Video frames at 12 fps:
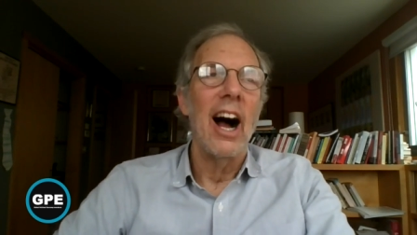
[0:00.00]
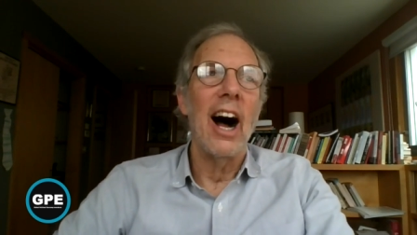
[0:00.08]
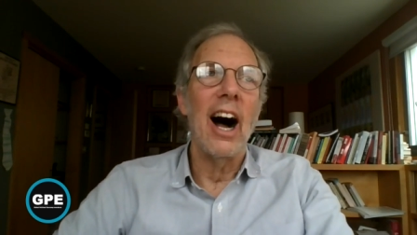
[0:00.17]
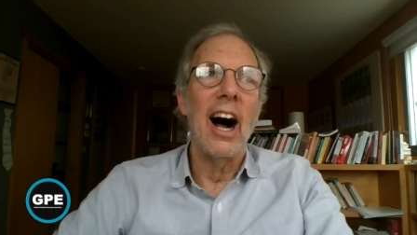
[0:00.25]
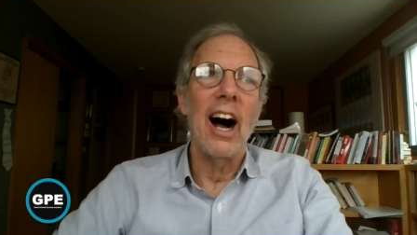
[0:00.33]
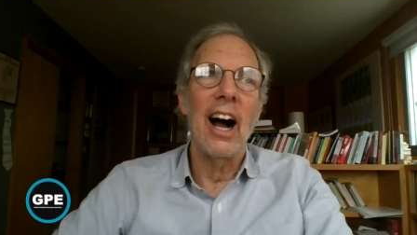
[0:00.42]

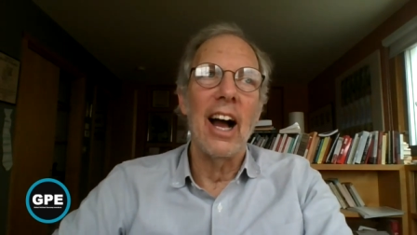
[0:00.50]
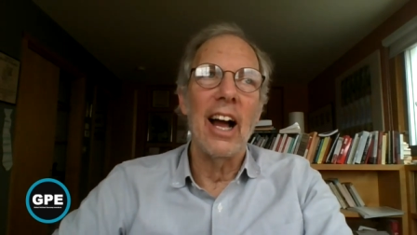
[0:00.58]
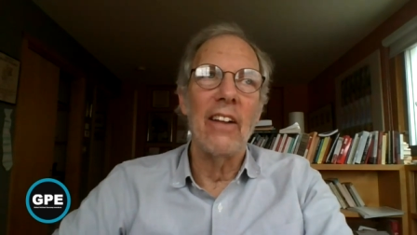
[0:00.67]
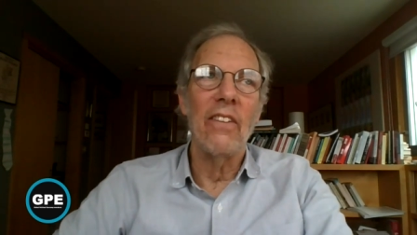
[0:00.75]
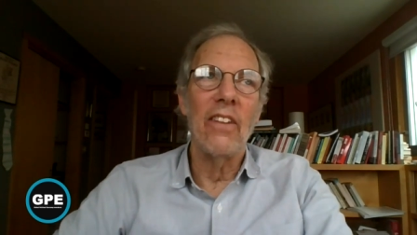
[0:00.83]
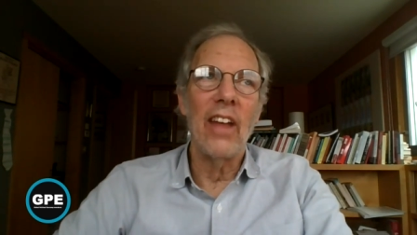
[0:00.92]
Uh,
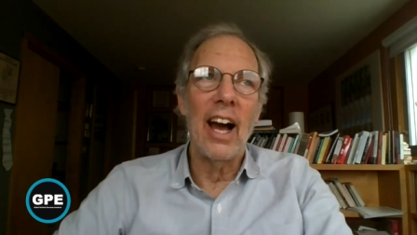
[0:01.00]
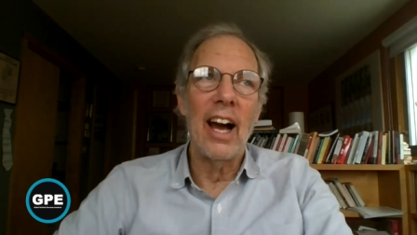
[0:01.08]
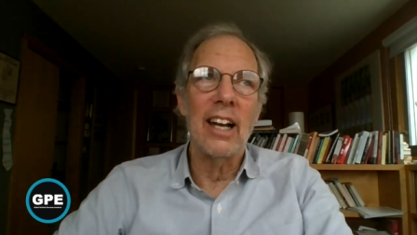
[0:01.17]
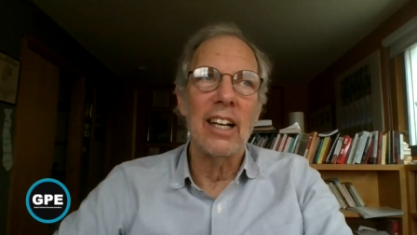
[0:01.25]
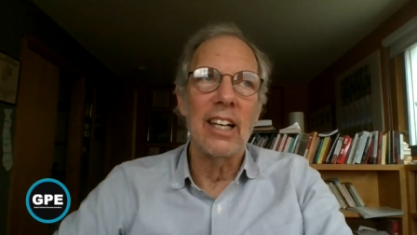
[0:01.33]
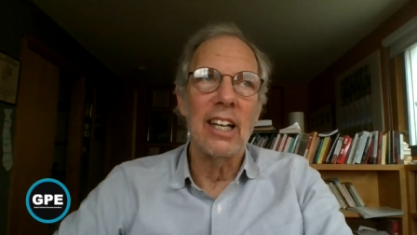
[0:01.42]
and
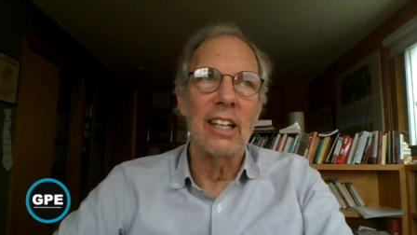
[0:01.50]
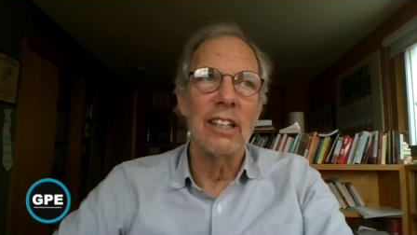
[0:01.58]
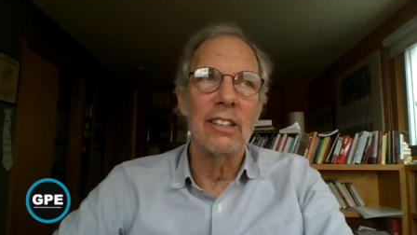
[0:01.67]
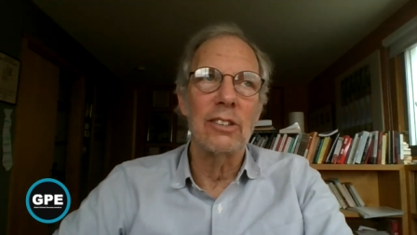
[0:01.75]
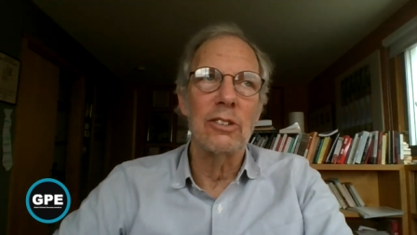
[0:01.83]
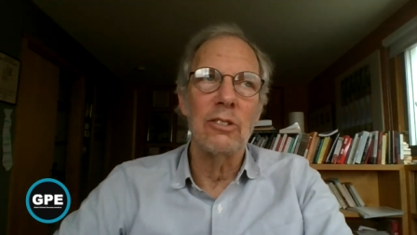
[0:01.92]
that
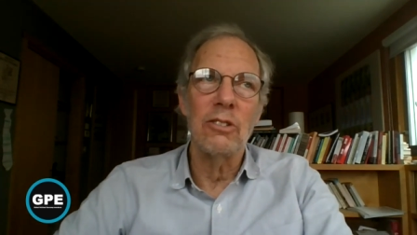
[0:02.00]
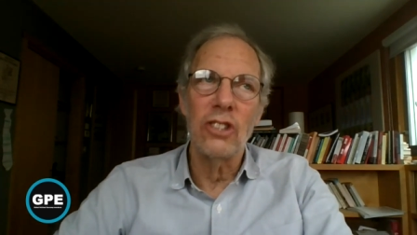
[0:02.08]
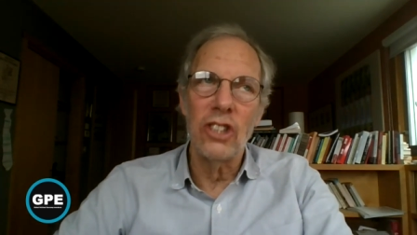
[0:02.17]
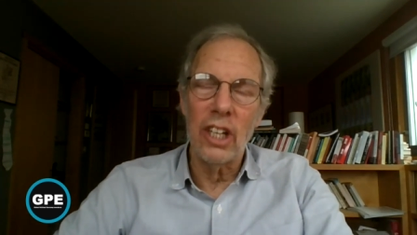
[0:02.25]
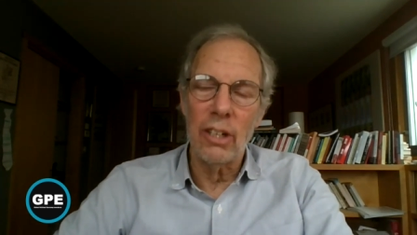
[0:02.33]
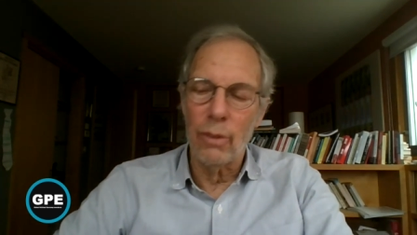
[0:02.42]
is
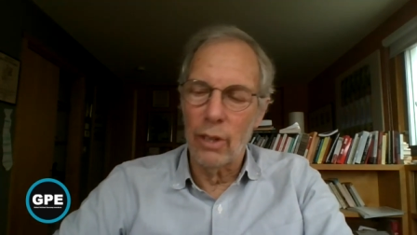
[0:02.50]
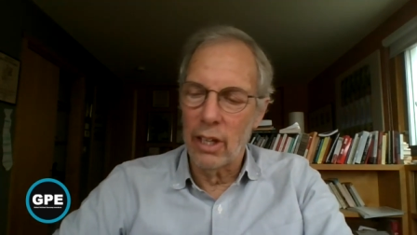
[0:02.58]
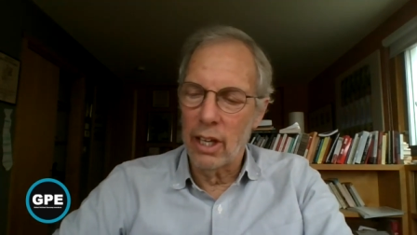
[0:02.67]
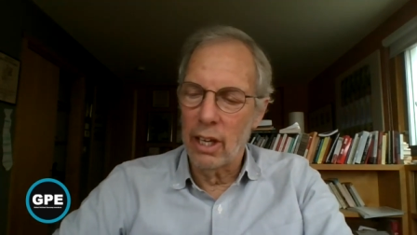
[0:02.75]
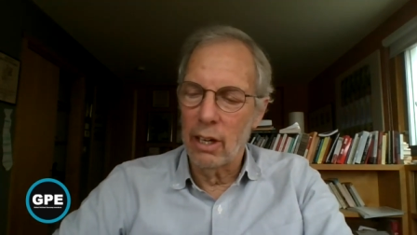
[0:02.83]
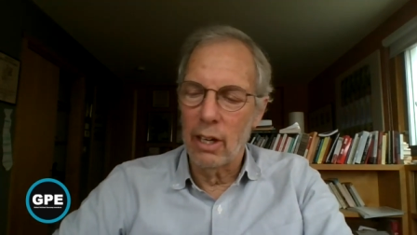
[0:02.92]

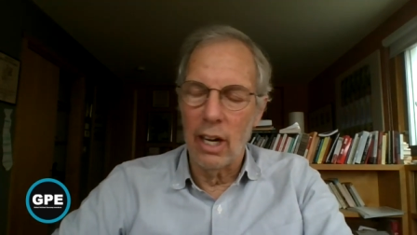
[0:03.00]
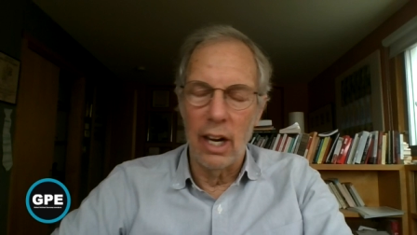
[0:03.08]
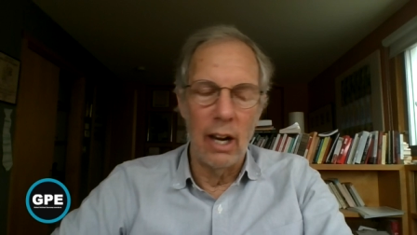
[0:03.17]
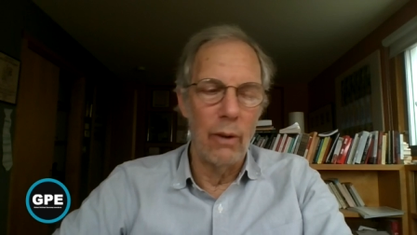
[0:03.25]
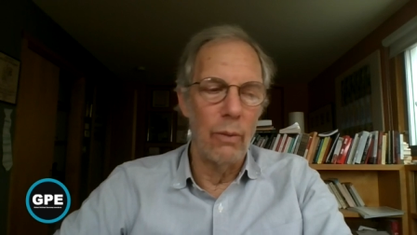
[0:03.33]
generally uh,